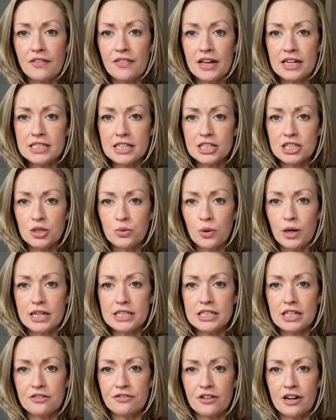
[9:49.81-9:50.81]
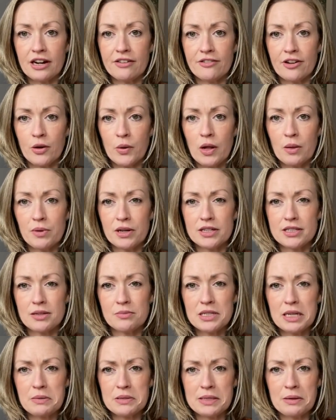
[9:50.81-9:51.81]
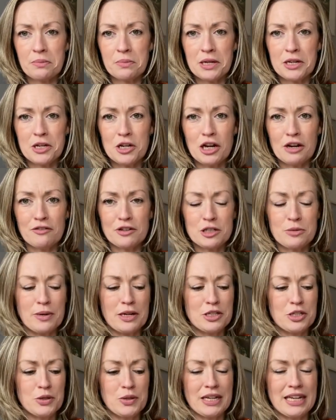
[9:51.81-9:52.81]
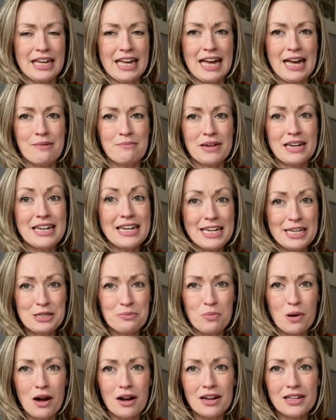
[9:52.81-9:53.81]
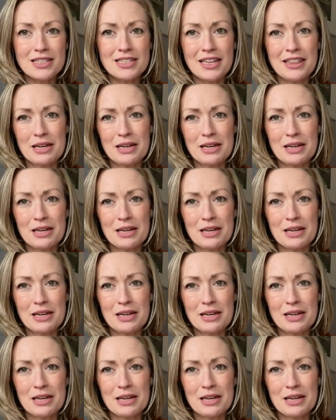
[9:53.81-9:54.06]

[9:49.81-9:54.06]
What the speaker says: and that actually worked out very, very well, because sometimes I'm a bit nervous about doing knit pockets.